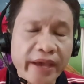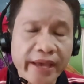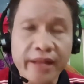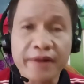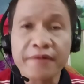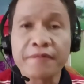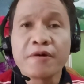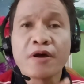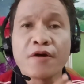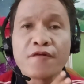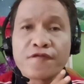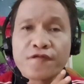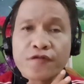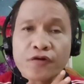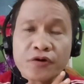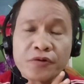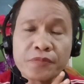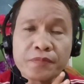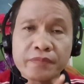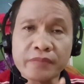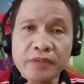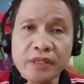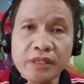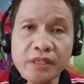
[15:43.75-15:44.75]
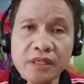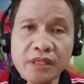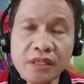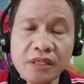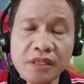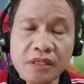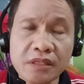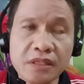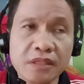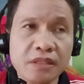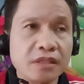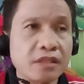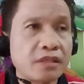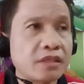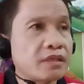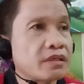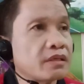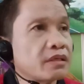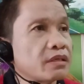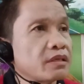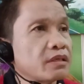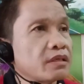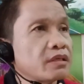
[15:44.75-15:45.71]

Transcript: Well, for me,